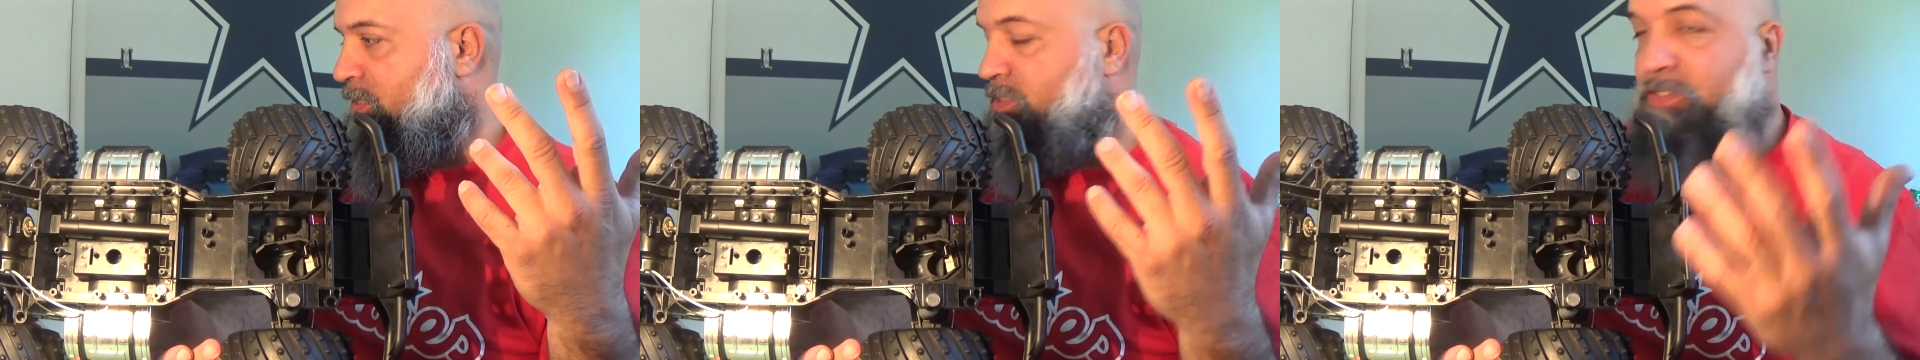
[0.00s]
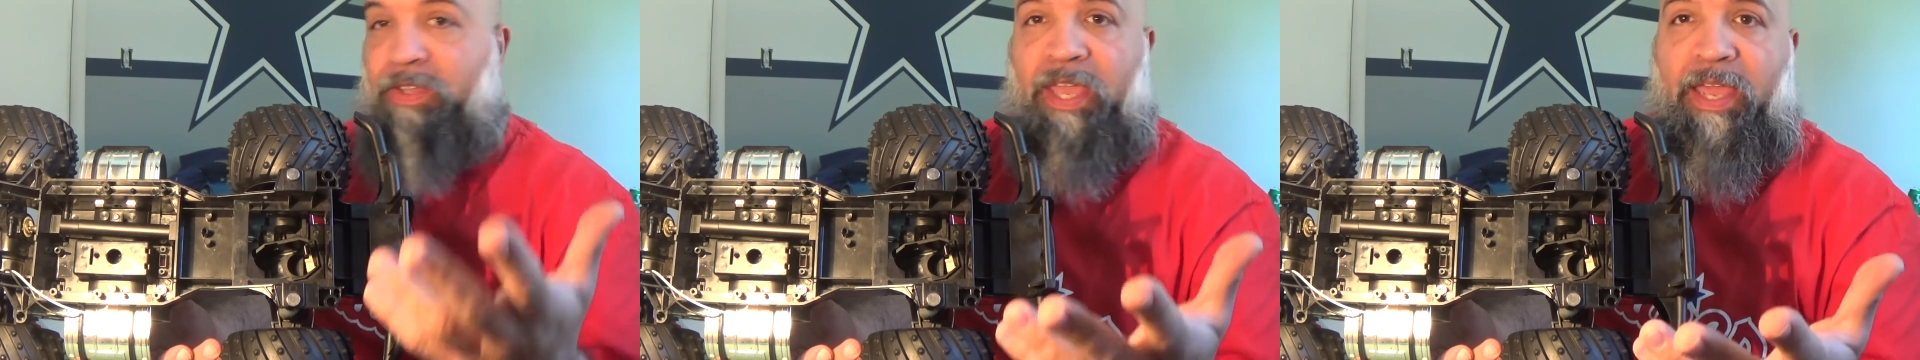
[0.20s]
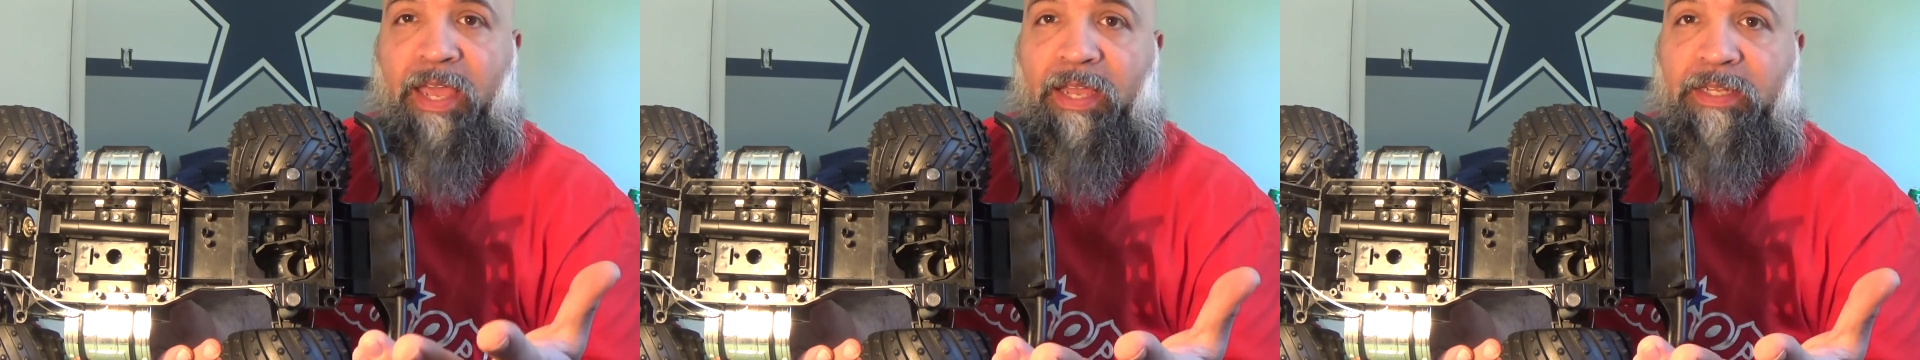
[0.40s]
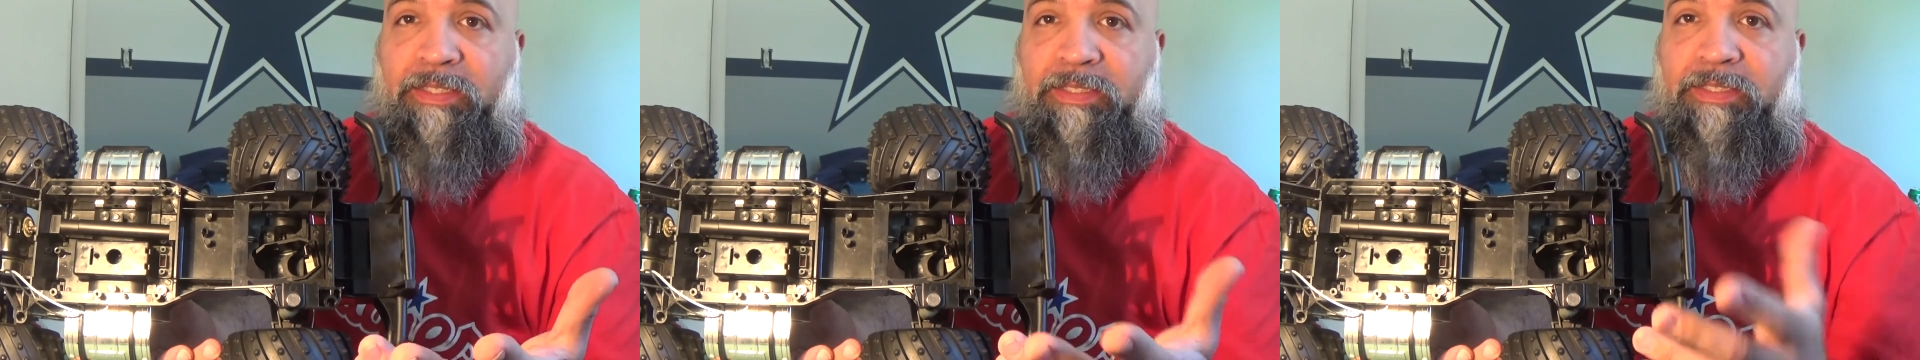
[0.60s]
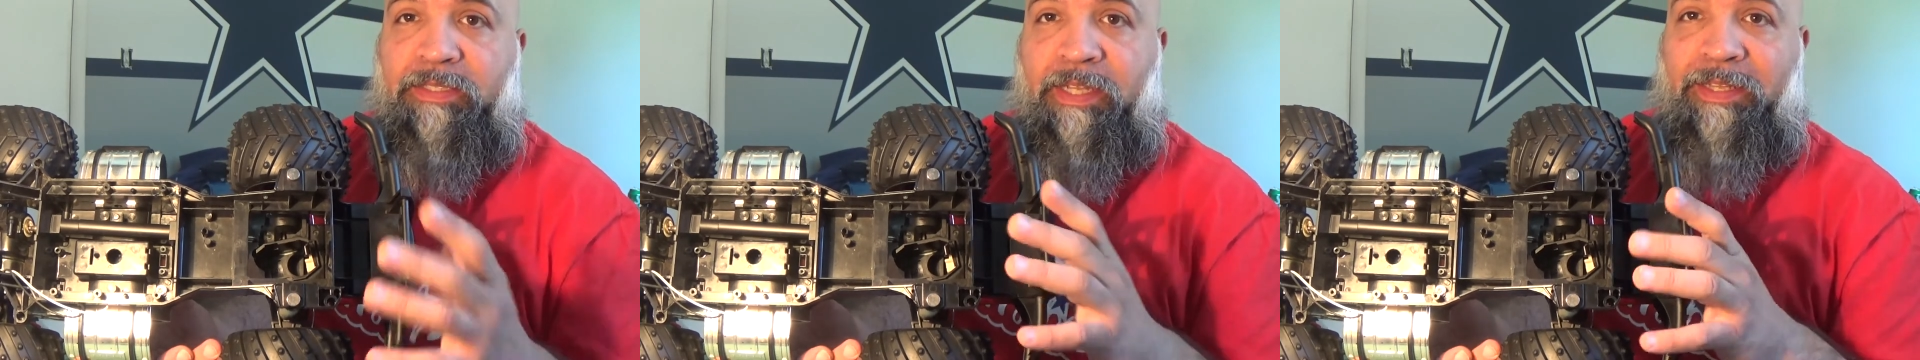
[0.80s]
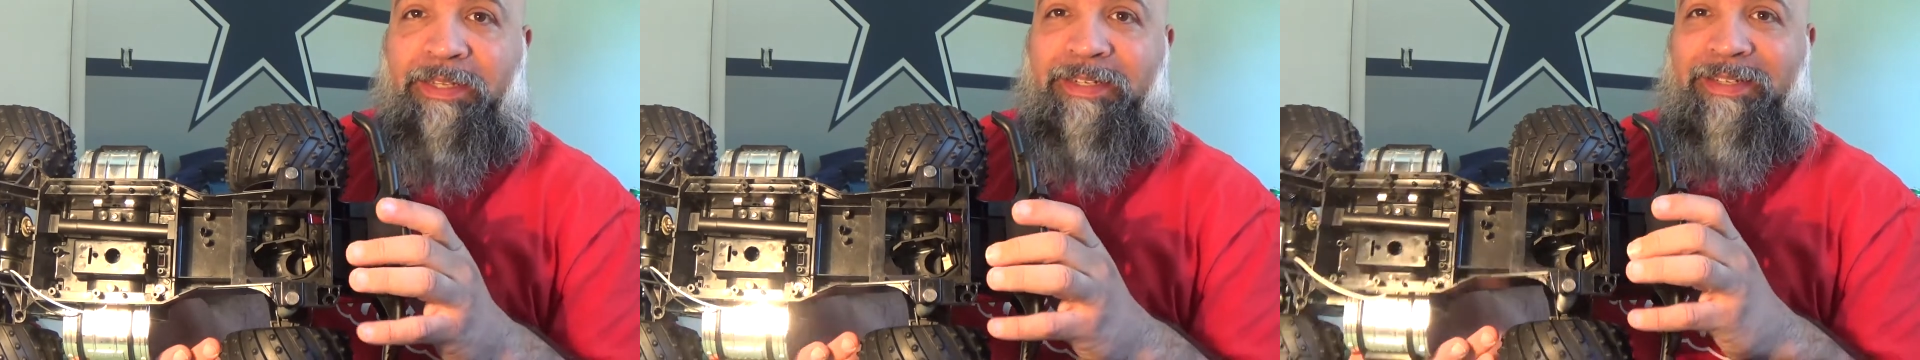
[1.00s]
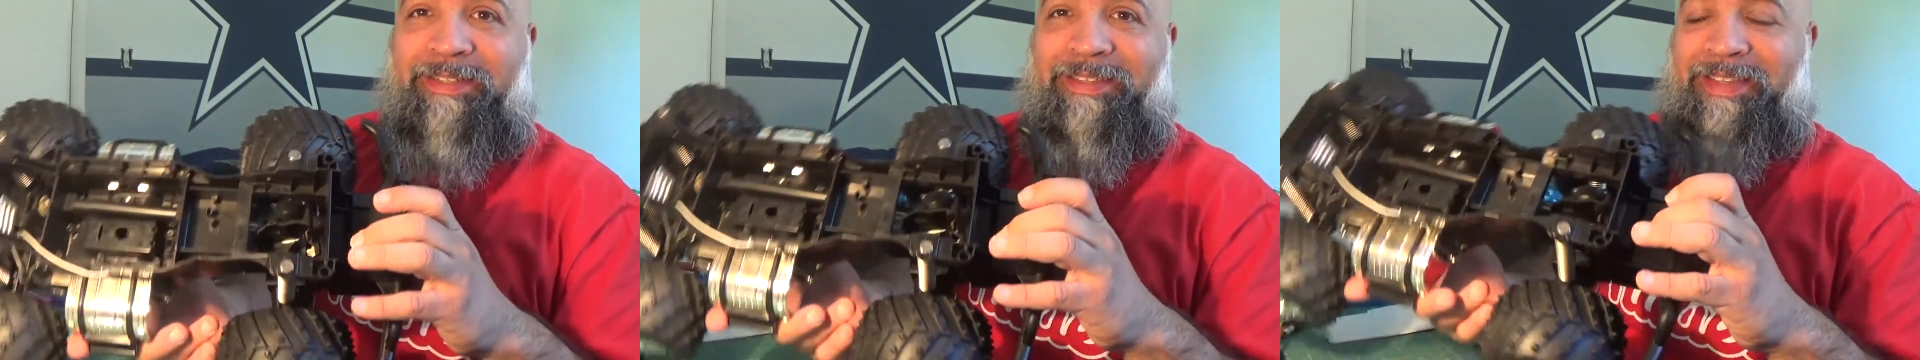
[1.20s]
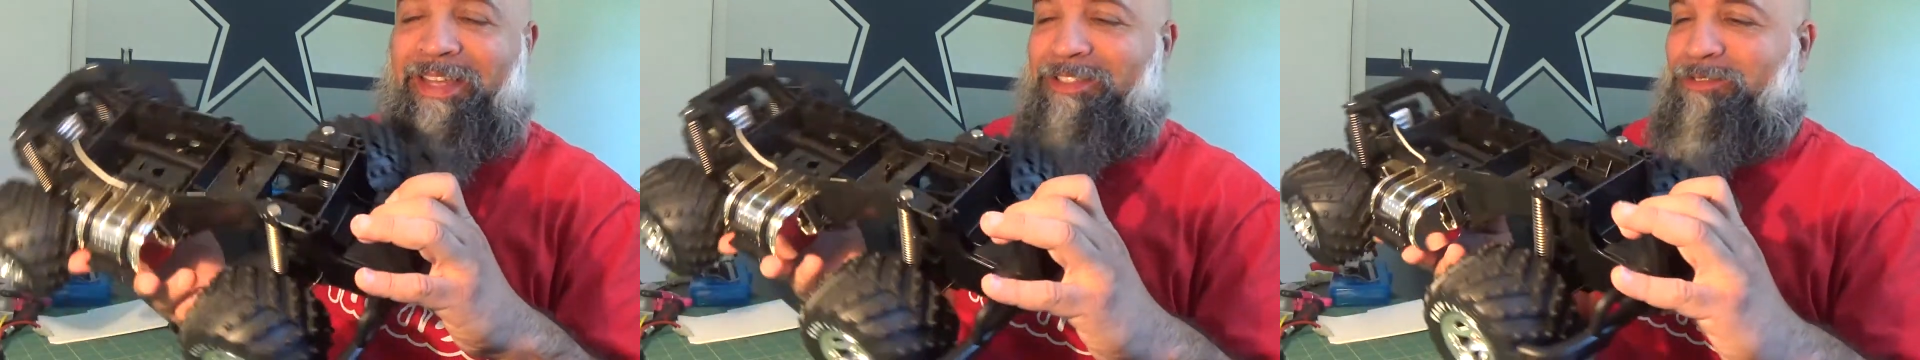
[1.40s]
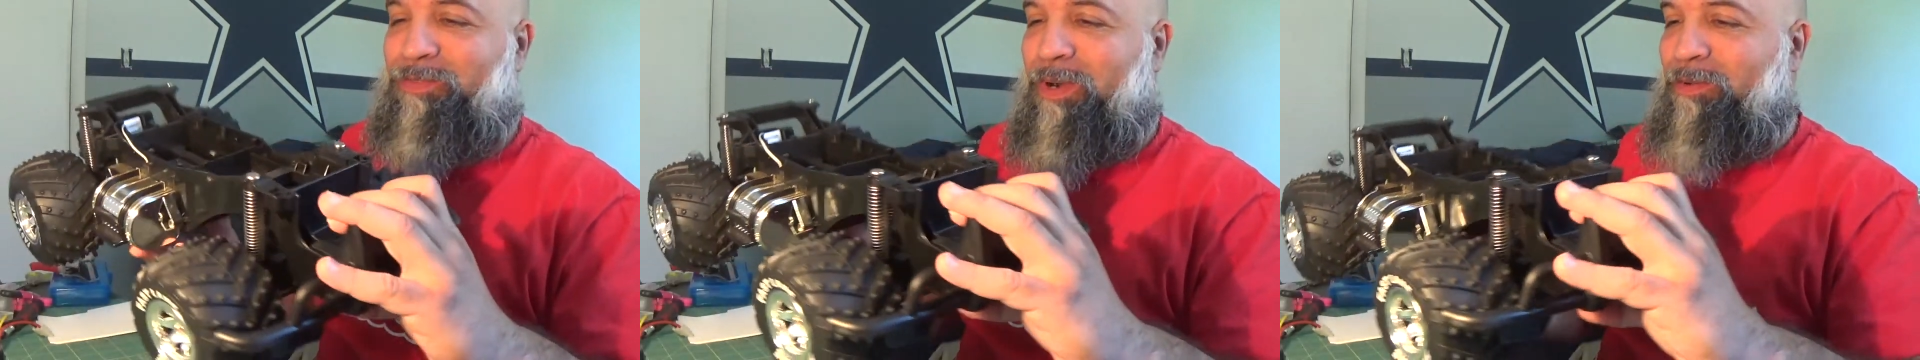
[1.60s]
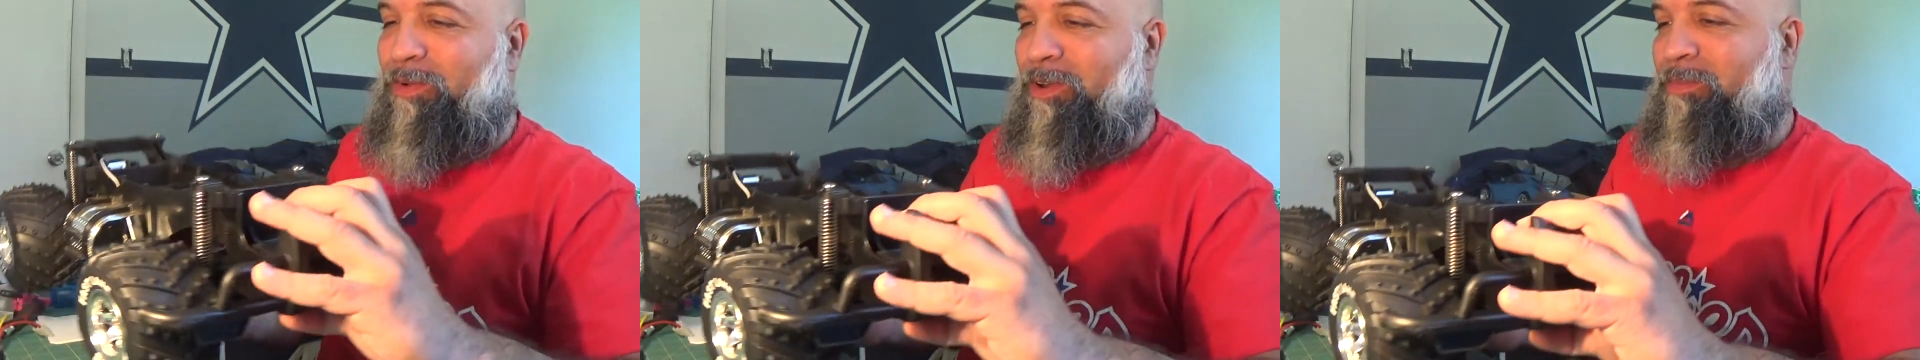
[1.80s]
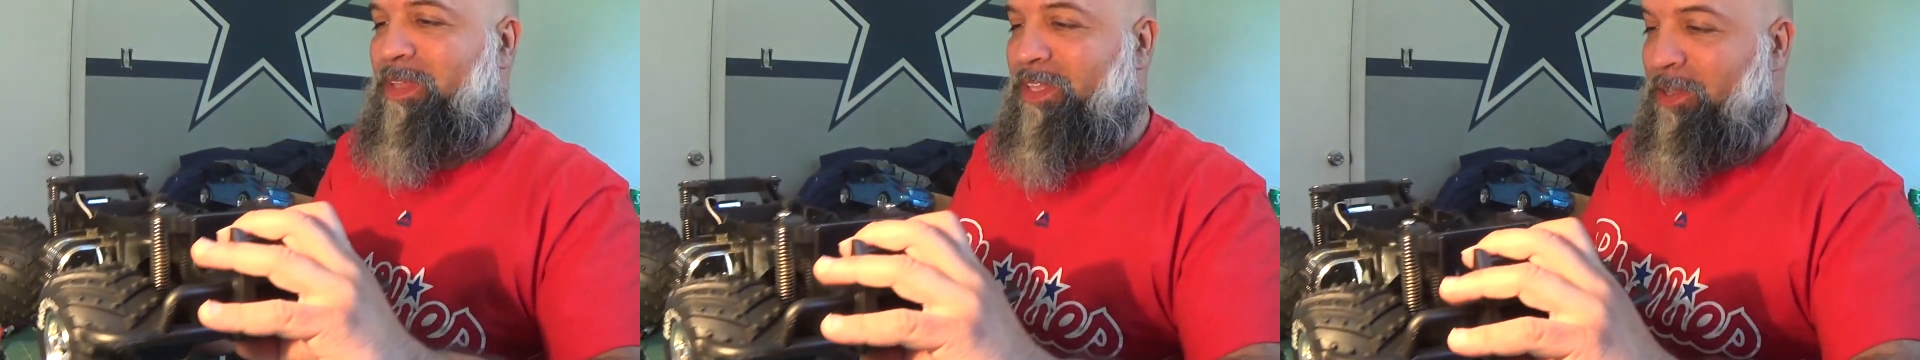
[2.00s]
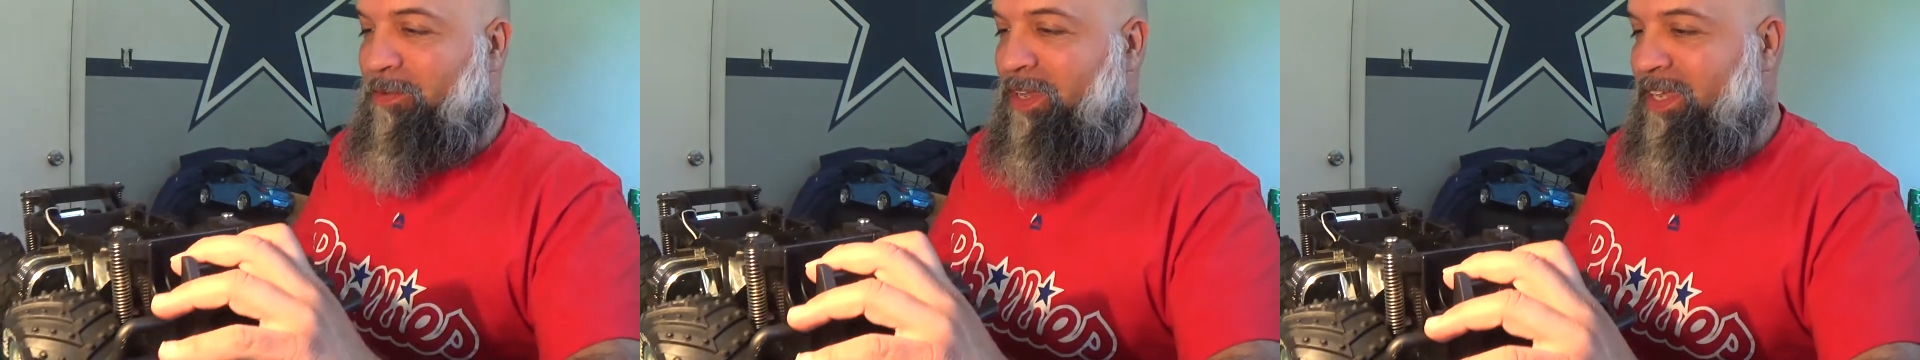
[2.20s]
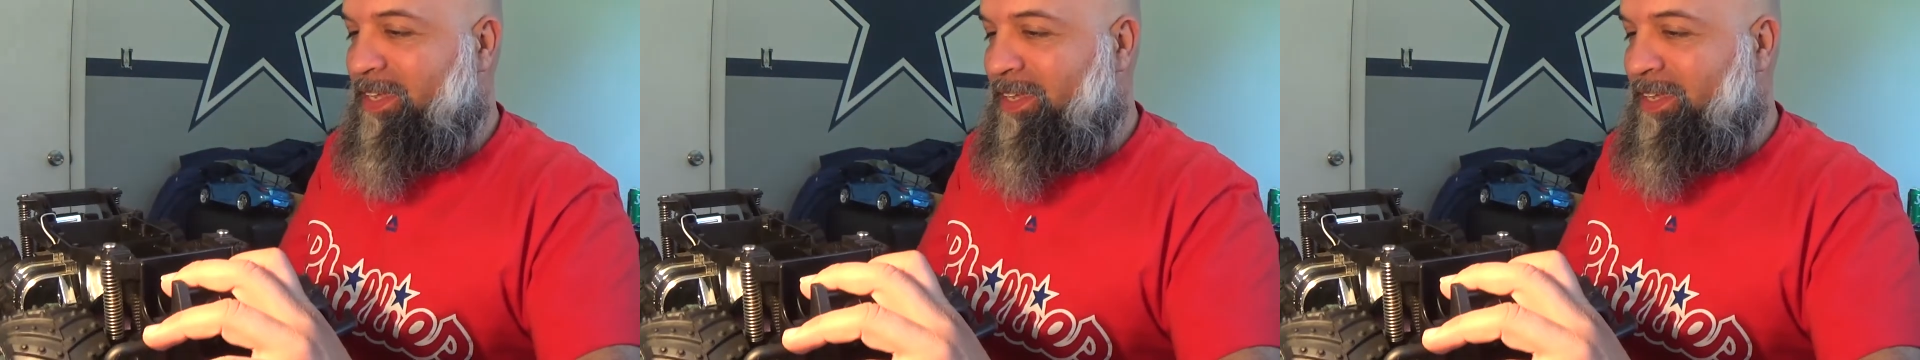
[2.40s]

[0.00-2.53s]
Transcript: So yeah, that's what I'm going to be doing.